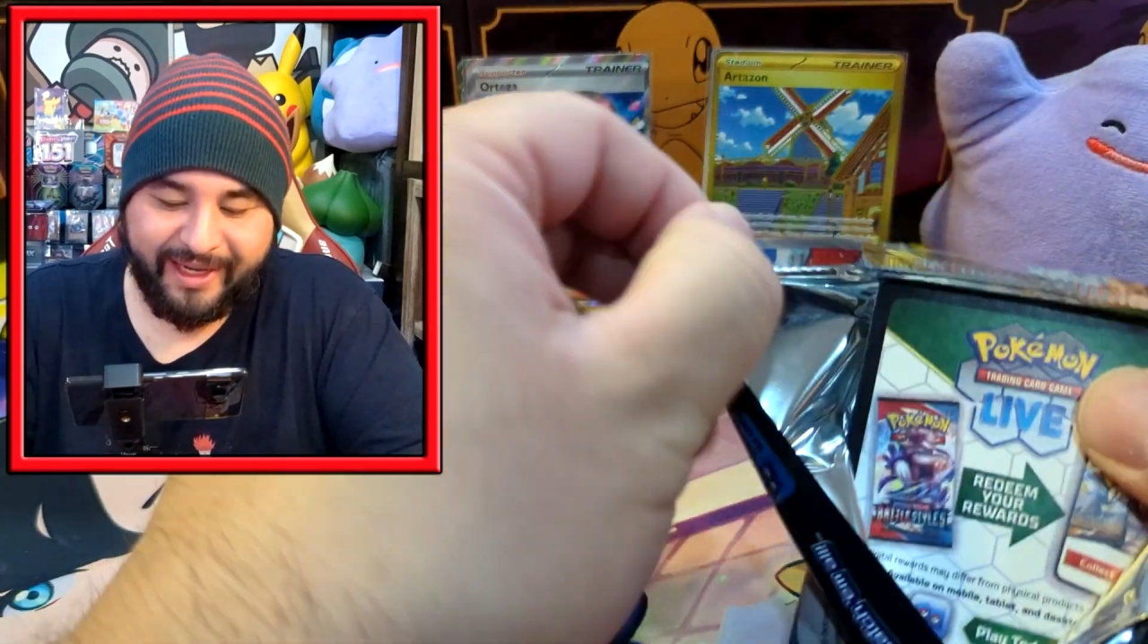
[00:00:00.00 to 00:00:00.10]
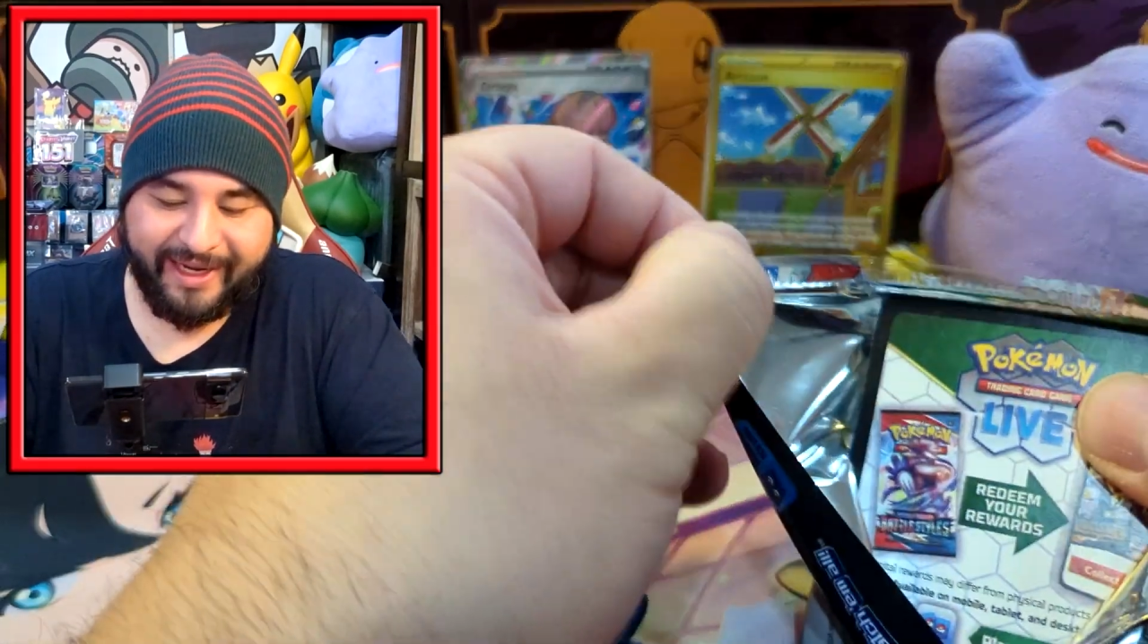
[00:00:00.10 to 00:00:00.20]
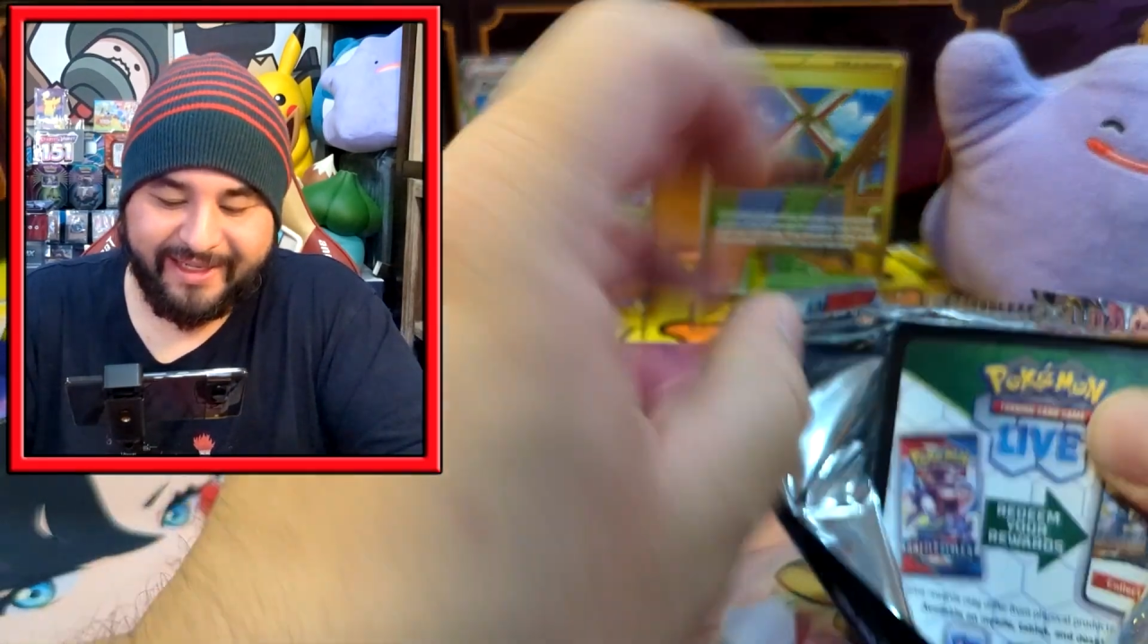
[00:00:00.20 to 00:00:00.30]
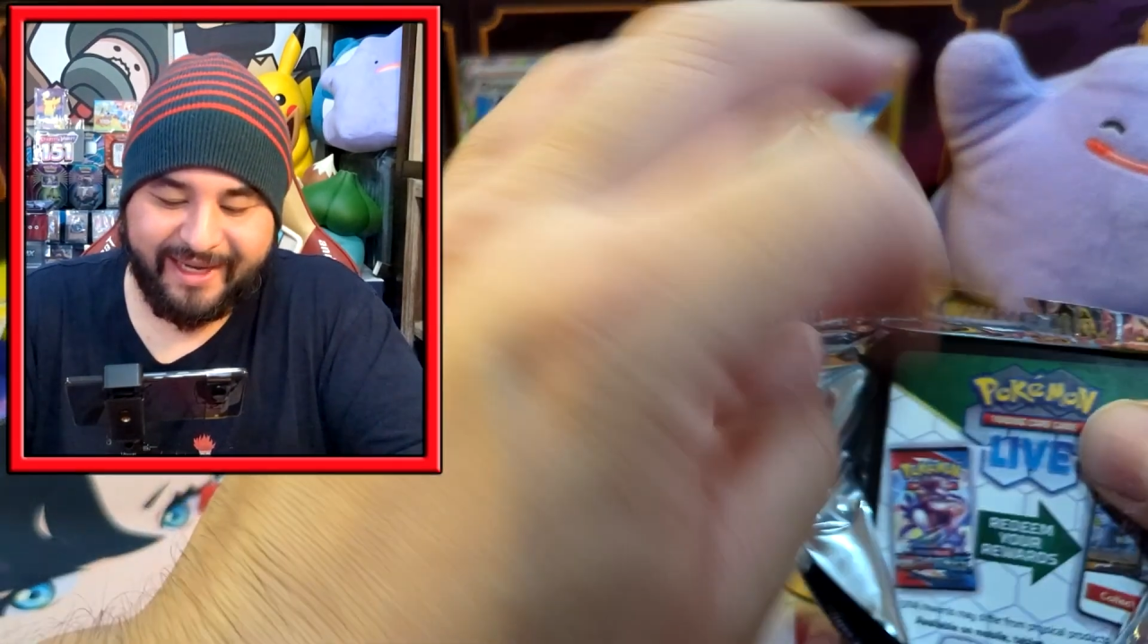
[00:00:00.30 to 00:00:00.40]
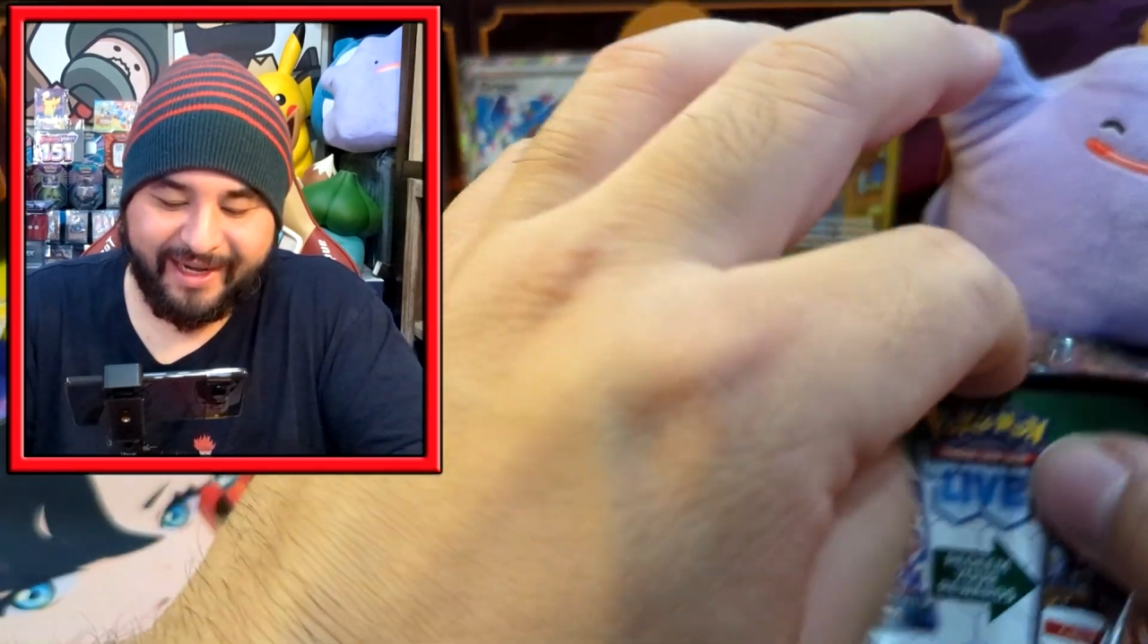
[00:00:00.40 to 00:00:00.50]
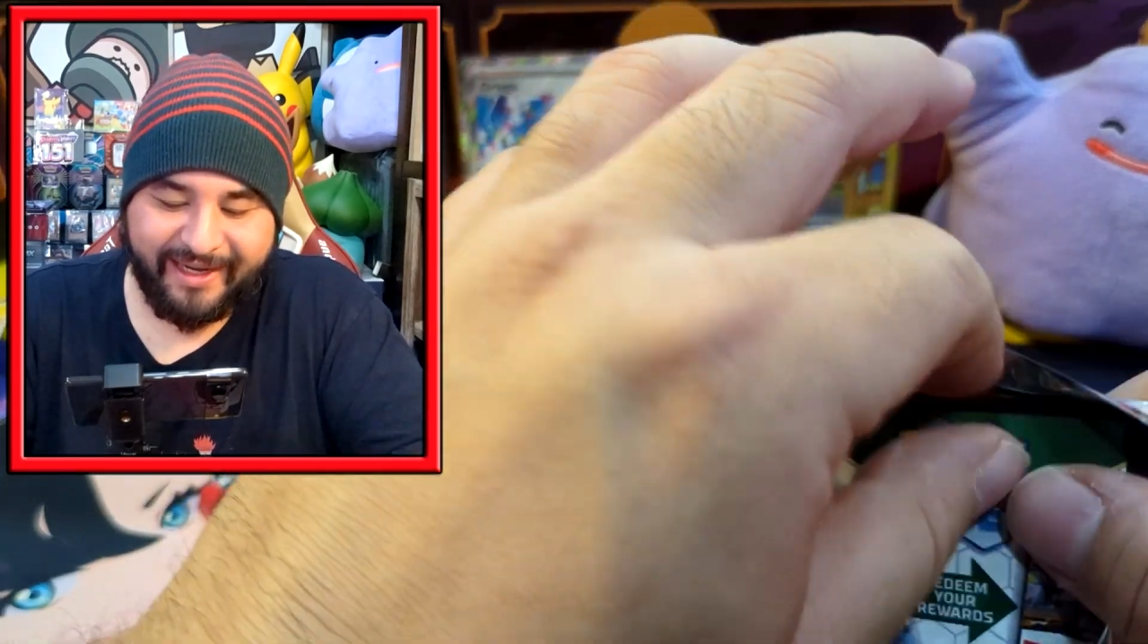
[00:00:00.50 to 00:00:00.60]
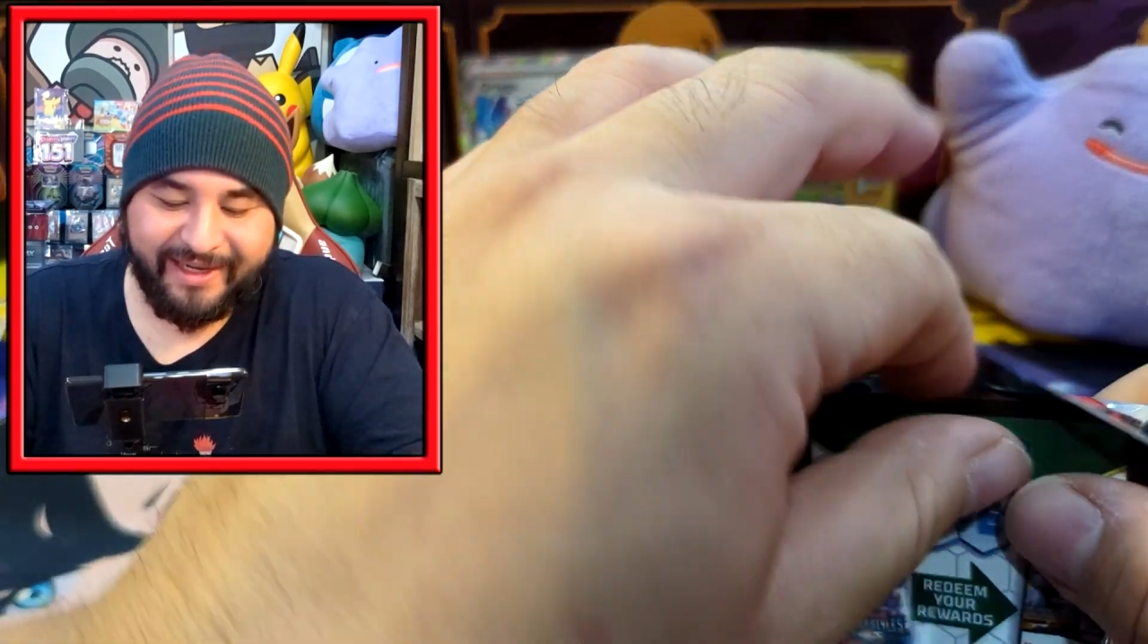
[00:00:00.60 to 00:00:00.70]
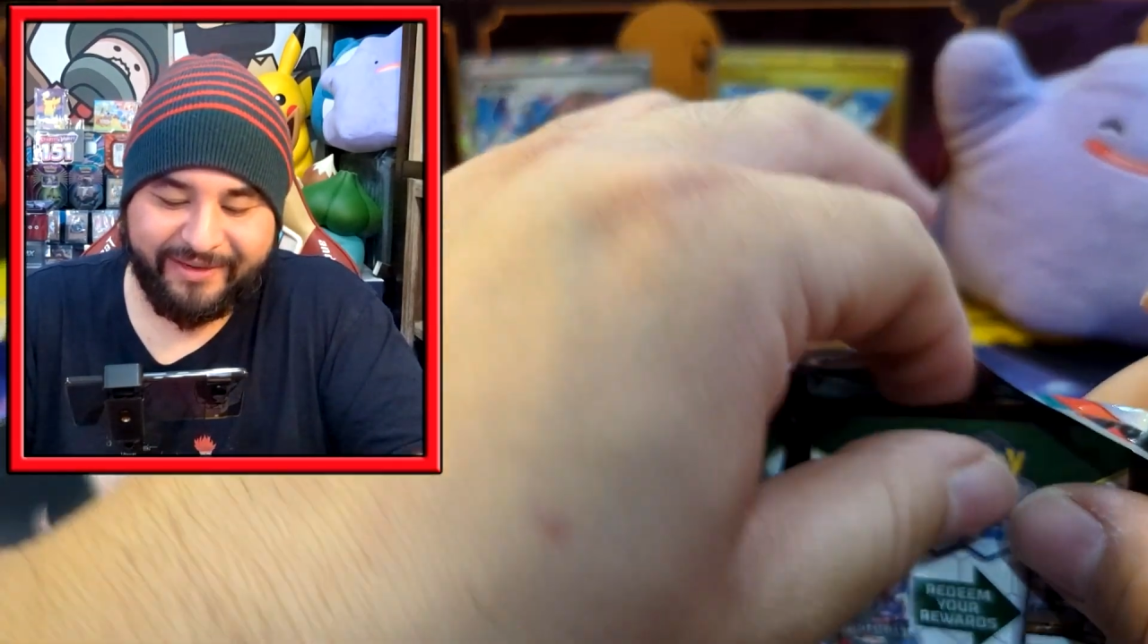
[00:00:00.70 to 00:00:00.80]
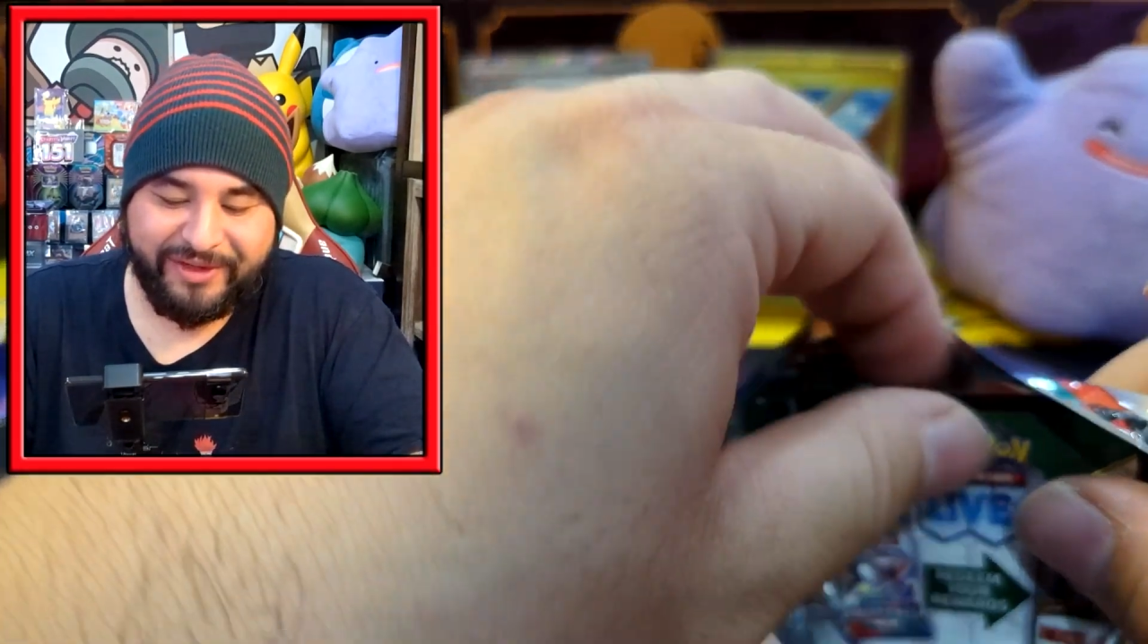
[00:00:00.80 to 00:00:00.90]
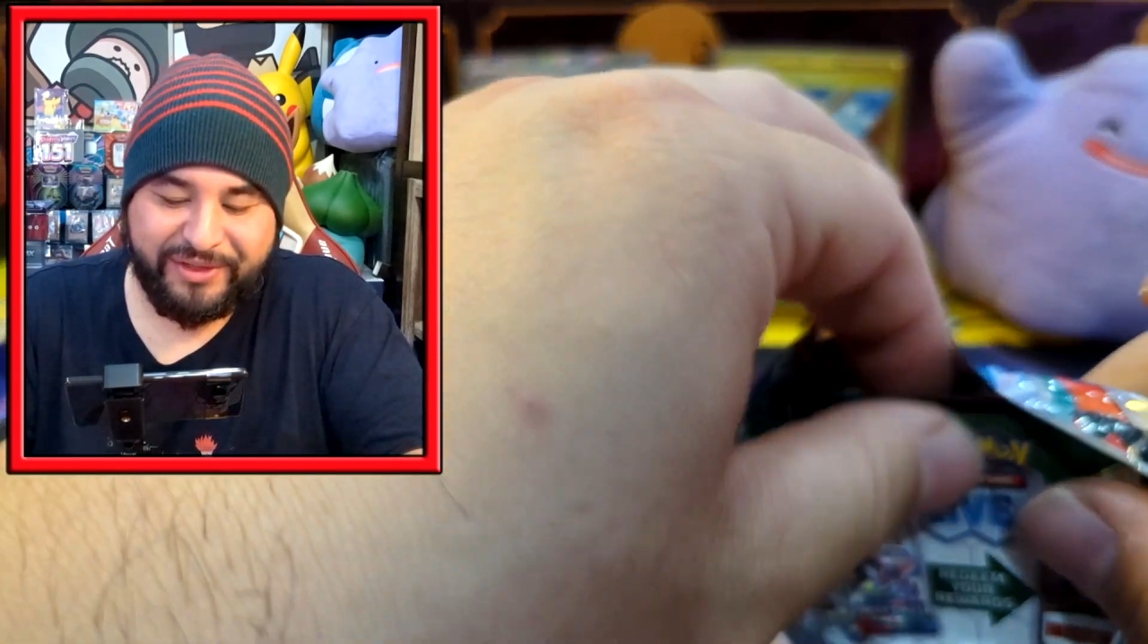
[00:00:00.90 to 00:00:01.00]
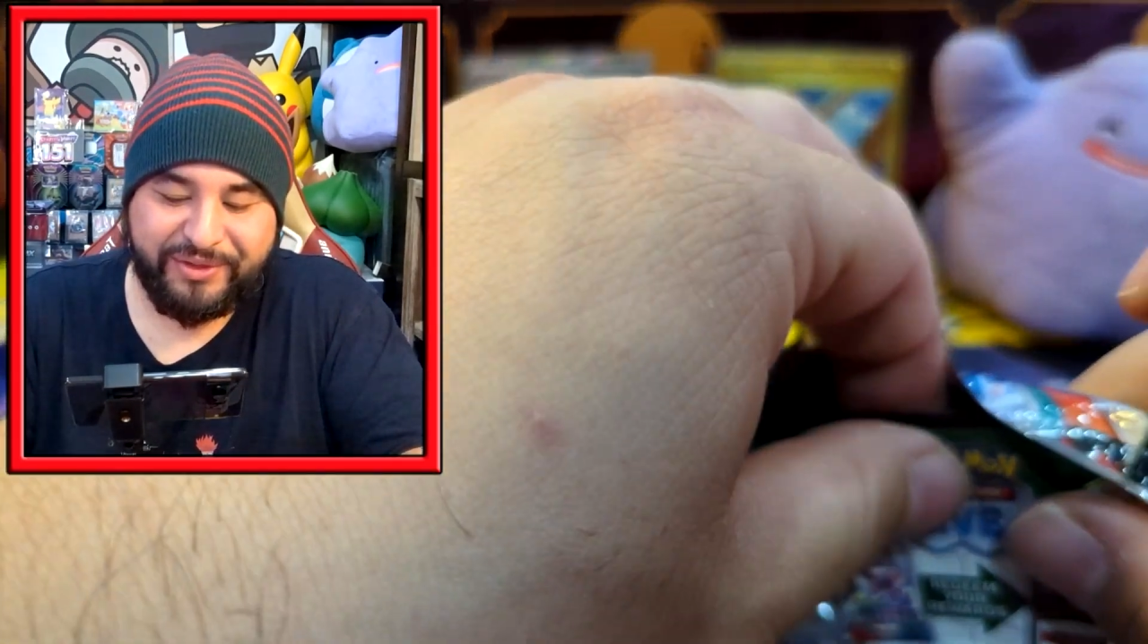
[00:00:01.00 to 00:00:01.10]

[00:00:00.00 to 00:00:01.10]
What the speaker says: like it's like I didn't even